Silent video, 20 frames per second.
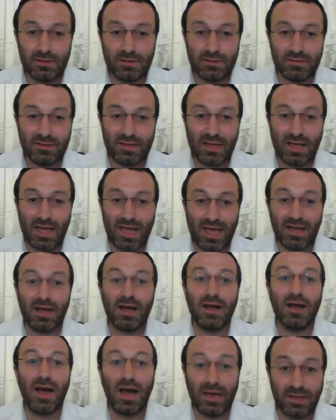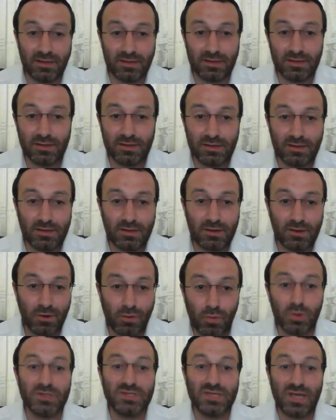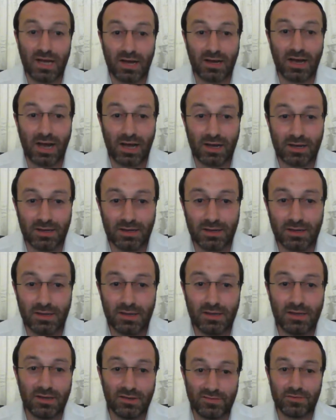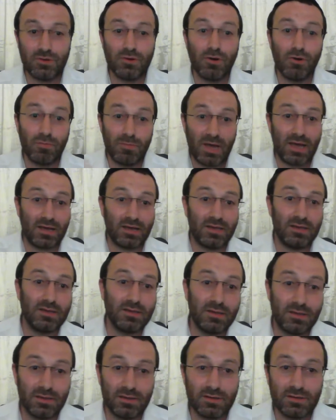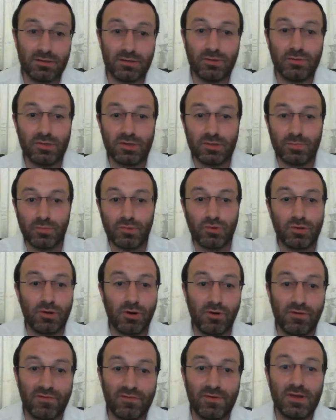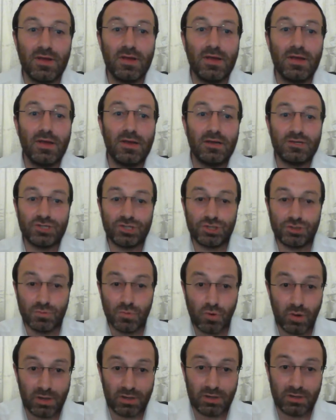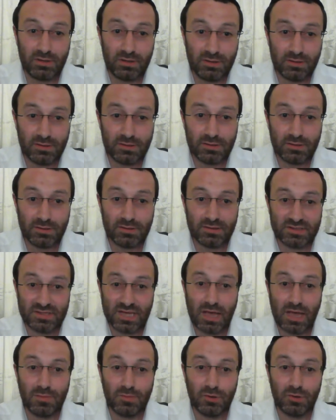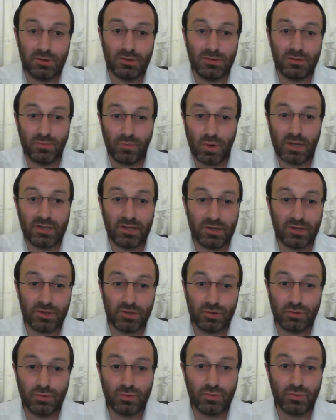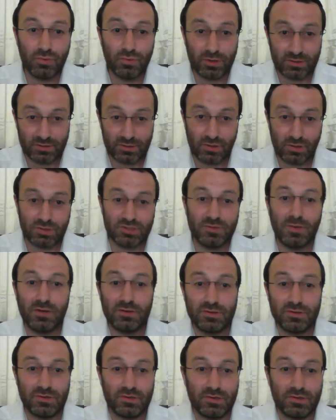the Agagite. Who was Agag? If you go back in the book of Shmuel, Samuel 1 and 2, where it talks about